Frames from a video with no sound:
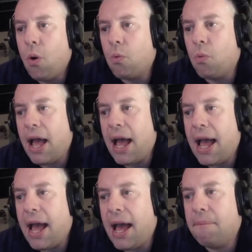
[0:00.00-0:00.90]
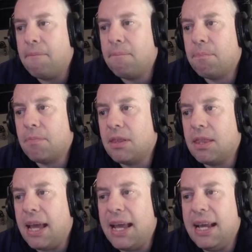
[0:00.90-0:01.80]
where
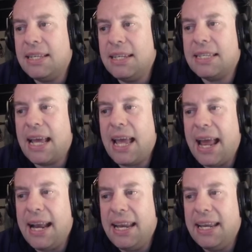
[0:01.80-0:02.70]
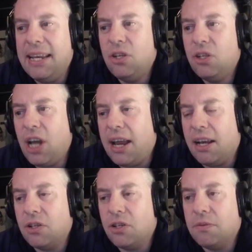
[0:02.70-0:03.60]
there isn't any
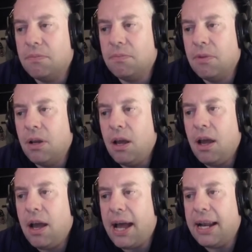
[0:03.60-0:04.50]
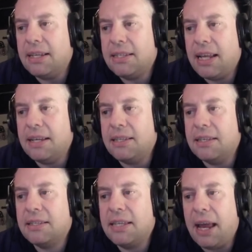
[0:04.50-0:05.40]
change, and it stays the
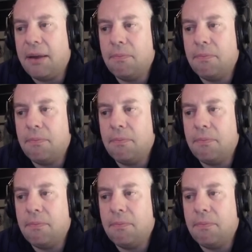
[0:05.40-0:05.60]
same.